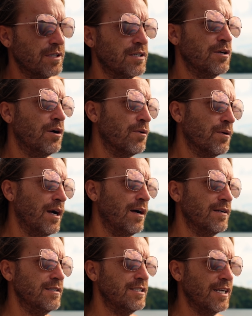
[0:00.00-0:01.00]
We're going to go
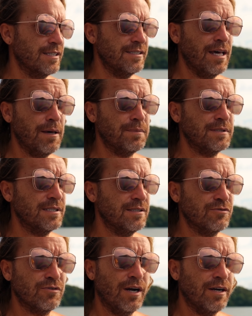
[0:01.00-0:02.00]
around and check depths
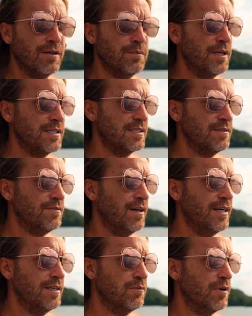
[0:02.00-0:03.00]
to try our best to
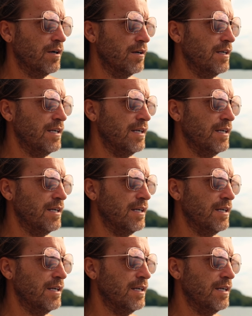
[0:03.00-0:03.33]
find where